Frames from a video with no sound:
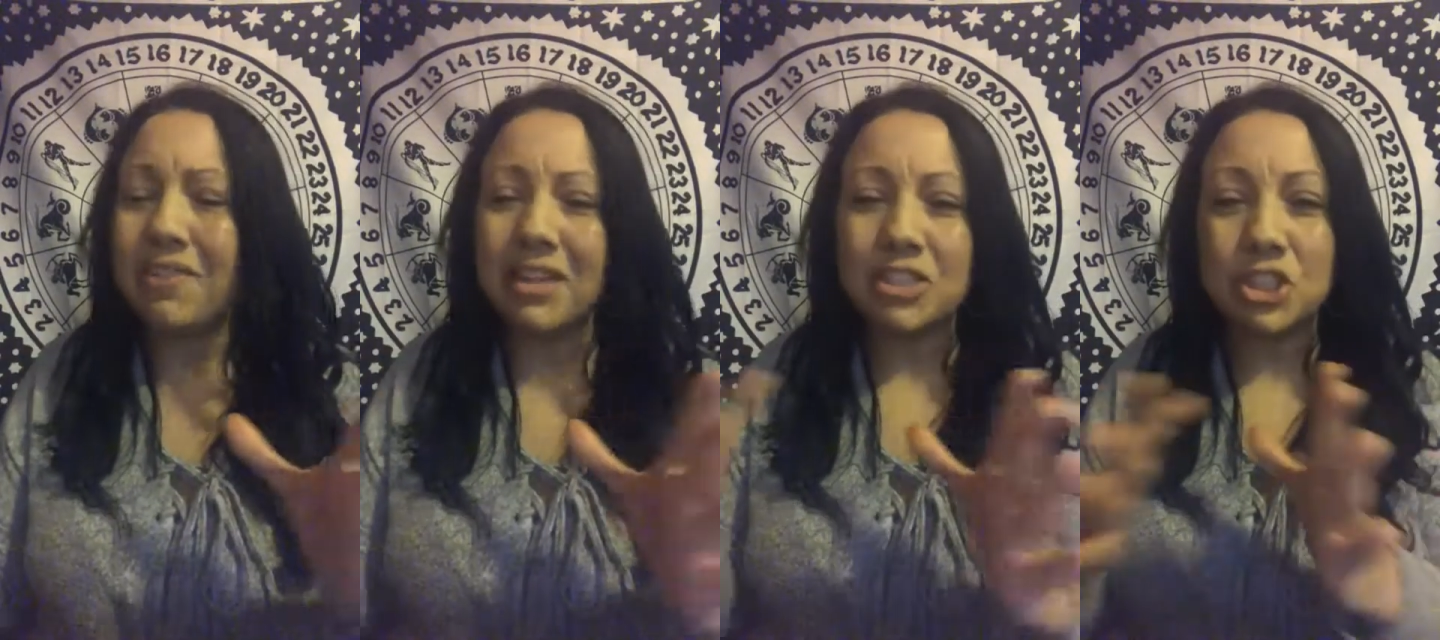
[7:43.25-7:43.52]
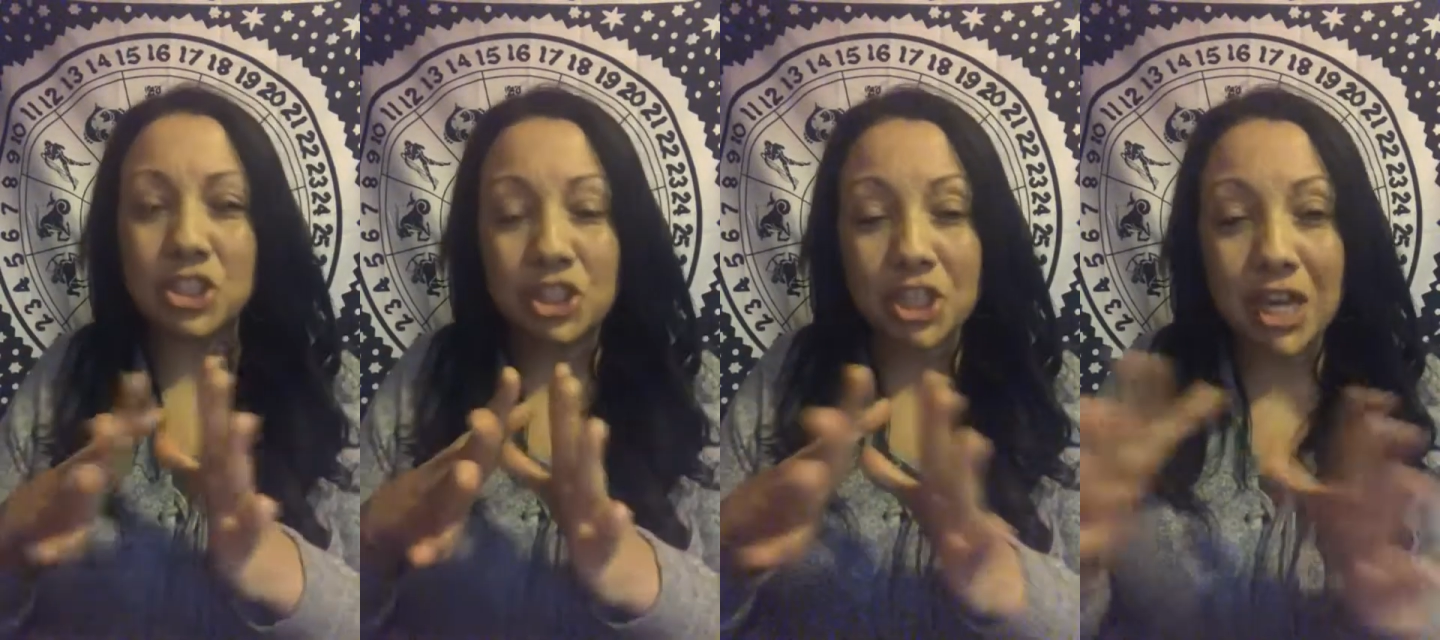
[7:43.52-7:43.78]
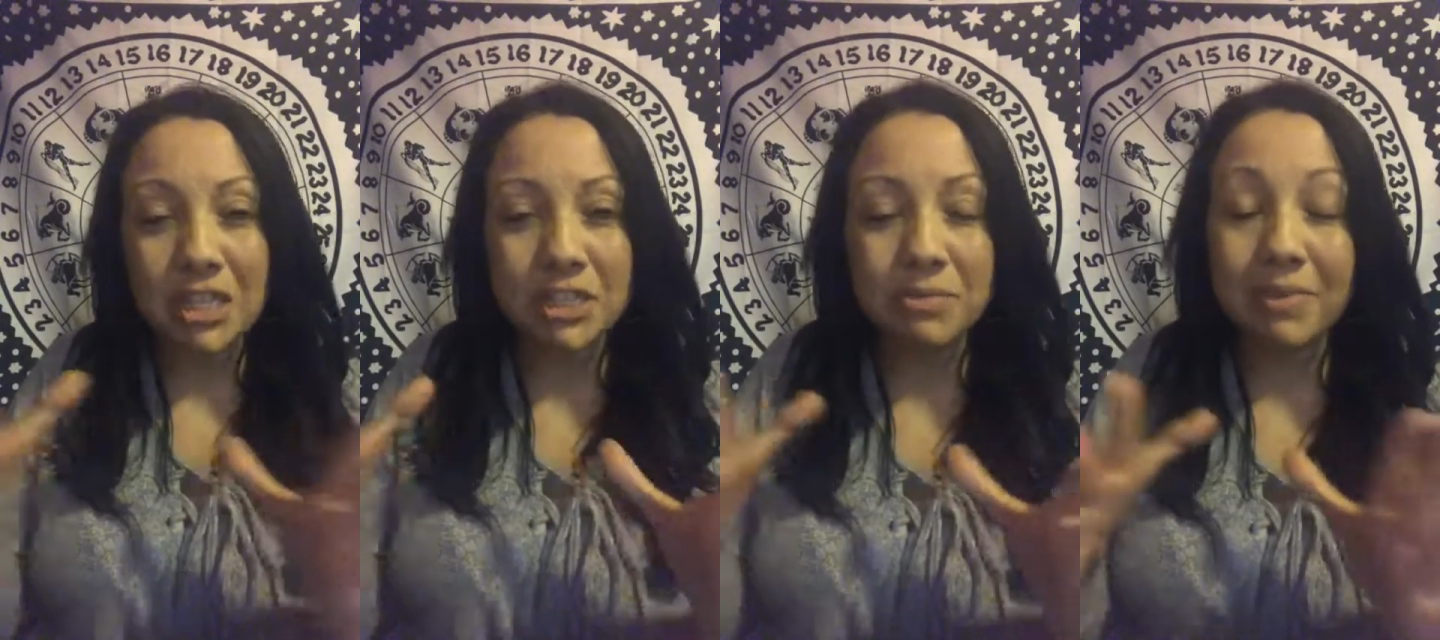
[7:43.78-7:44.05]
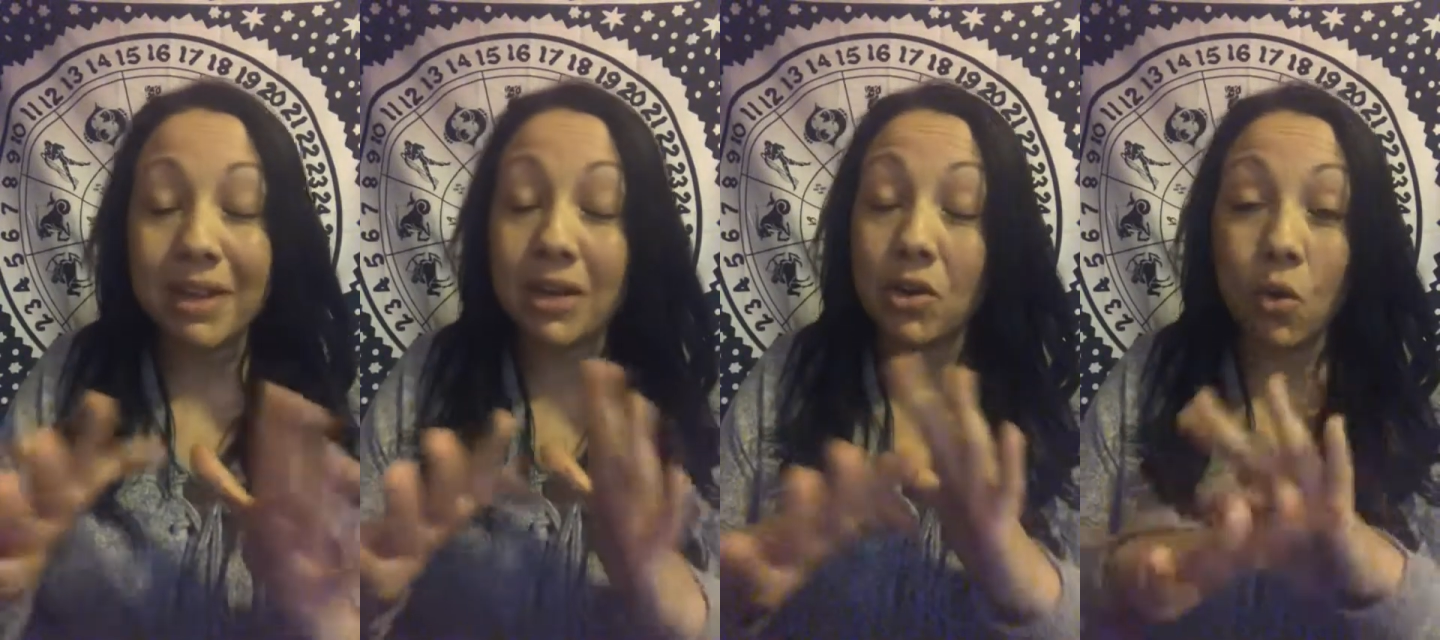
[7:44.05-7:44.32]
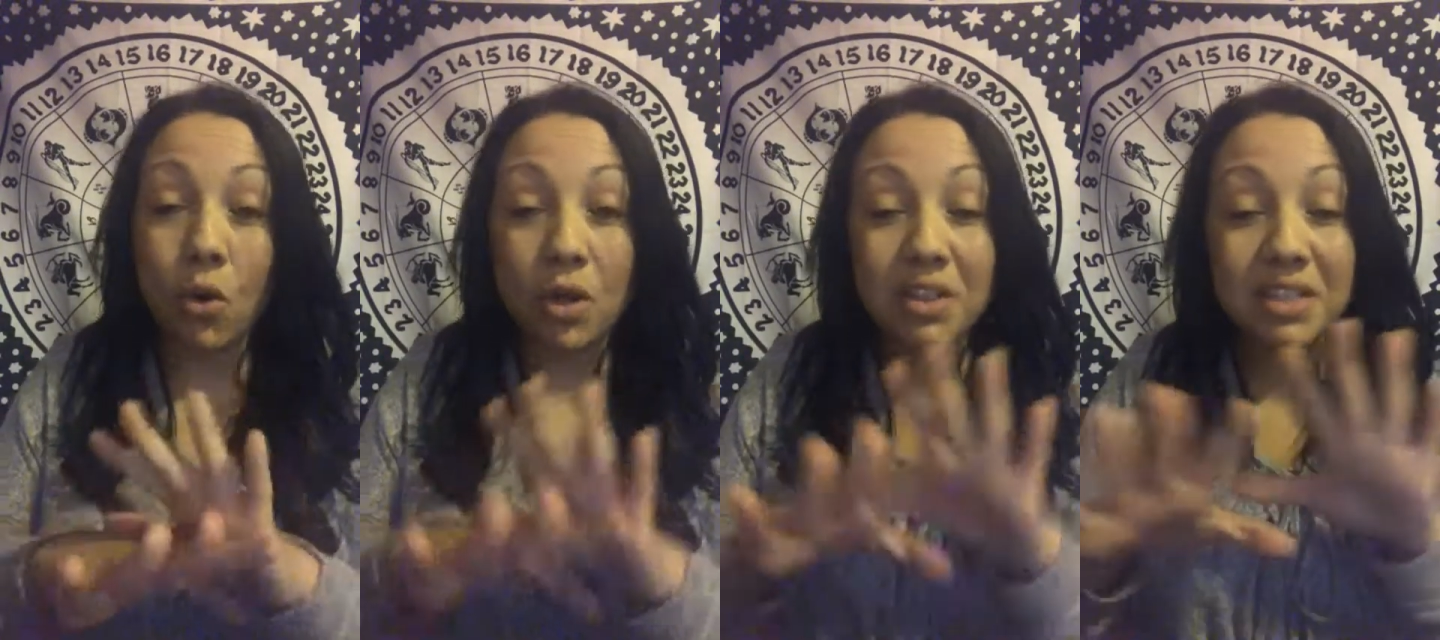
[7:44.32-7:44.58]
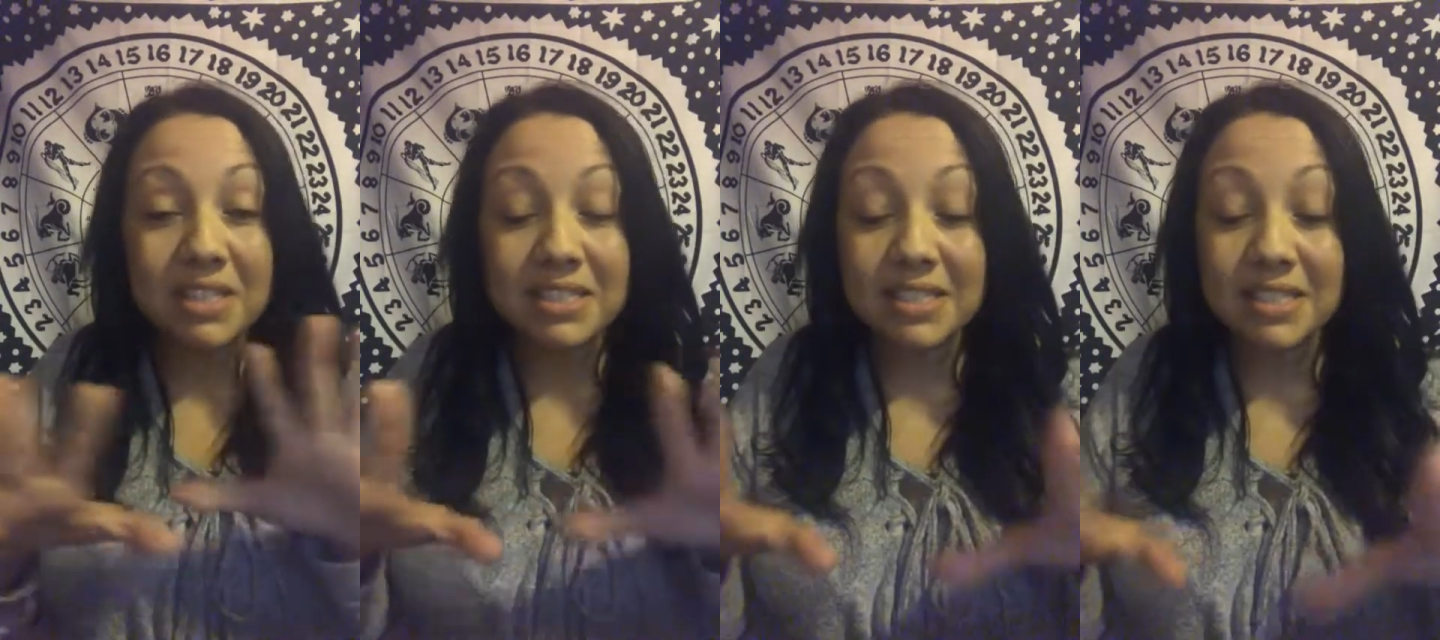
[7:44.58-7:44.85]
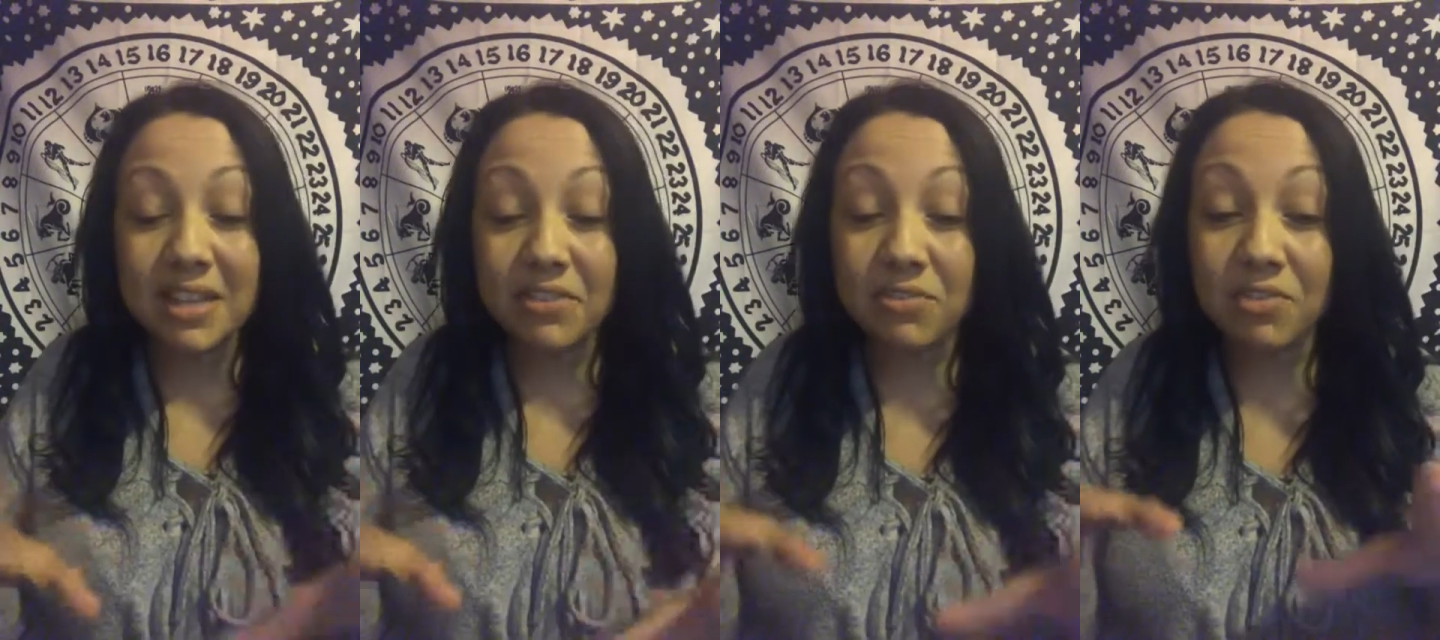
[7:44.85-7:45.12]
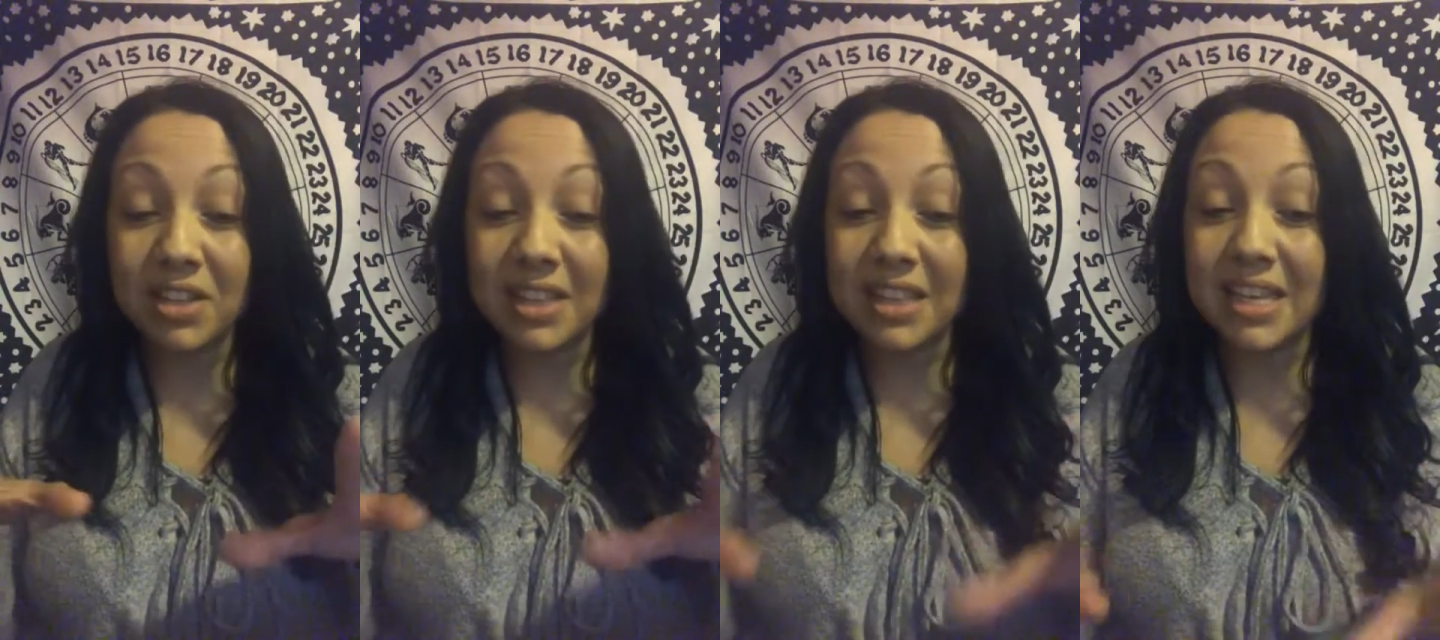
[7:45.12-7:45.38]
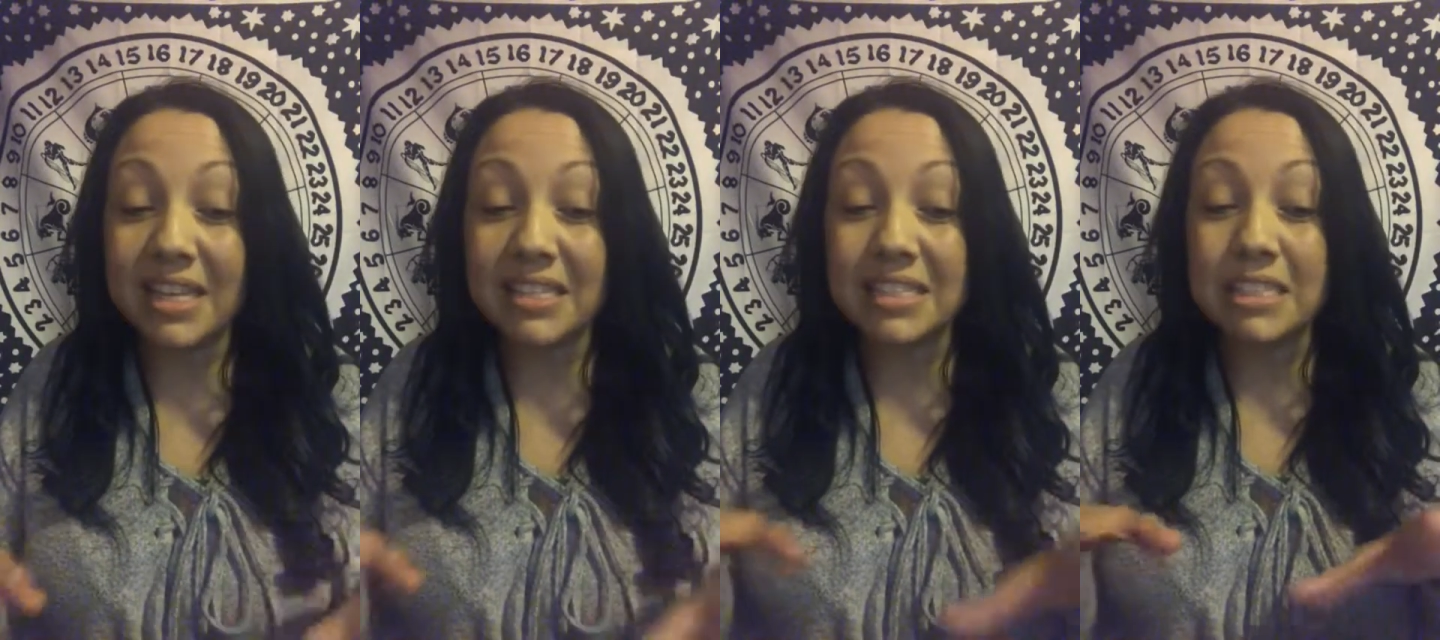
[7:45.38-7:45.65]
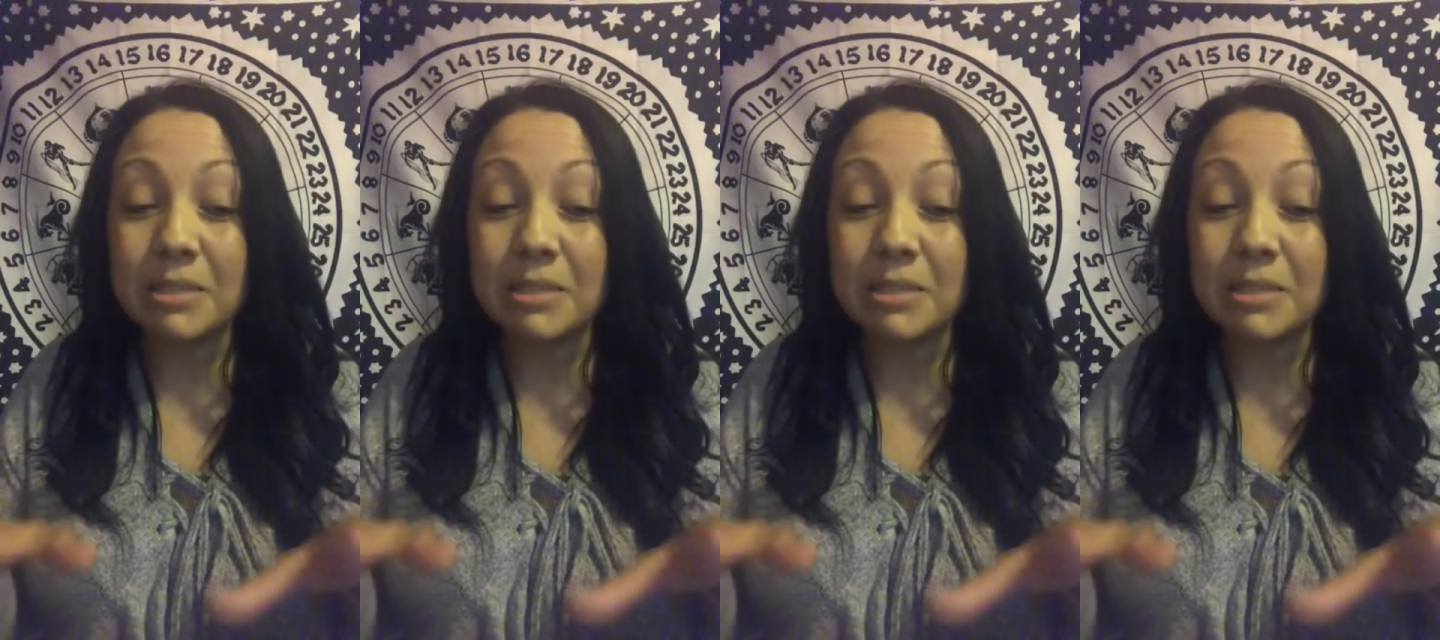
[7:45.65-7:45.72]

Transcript: and judgment and all these different things,